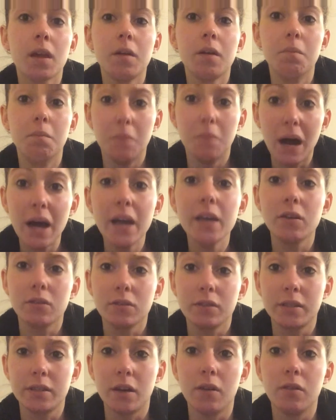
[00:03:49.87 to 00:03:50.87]
by
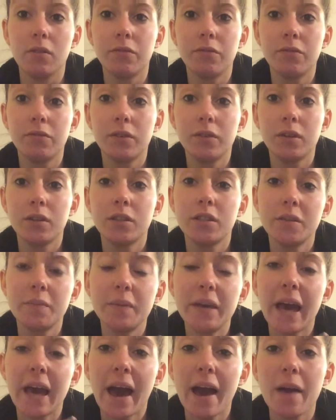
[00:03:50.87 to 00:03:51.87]
yourself to
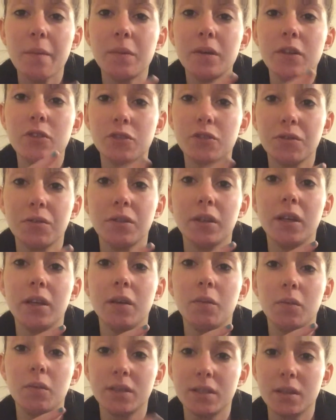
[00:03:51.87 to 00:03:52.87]
be happy
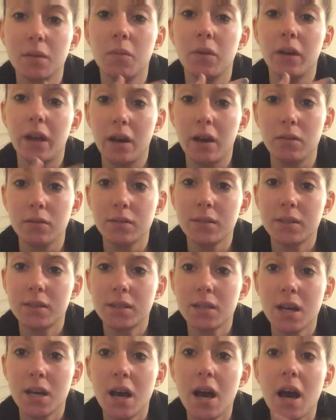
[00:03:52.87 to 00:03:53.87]
truly with someone else.
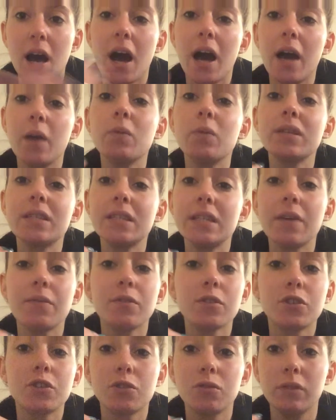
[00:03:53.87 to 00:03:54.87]
I was
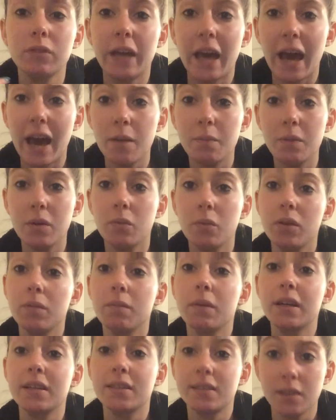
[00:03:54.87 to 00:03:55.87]
never truly happy with
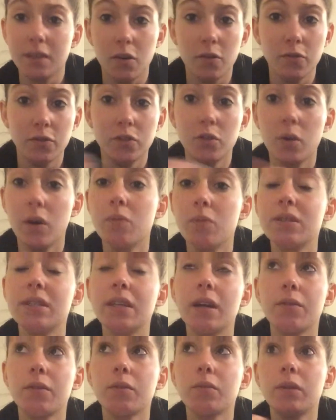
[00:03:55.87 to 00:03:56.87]
myself. So I was
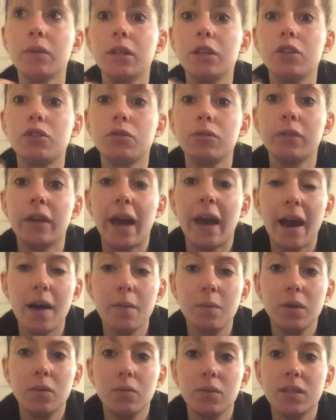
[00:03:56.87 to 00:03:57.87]
never really truly
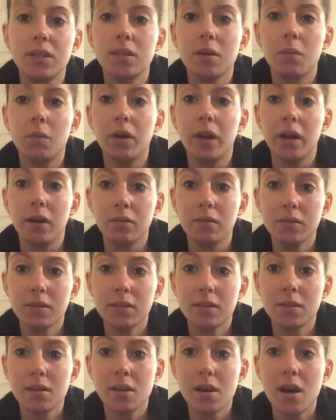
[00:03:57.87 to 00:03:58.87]
happy with someone
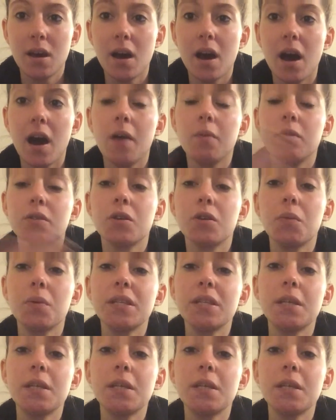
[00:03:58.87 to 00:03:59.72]
else. I was always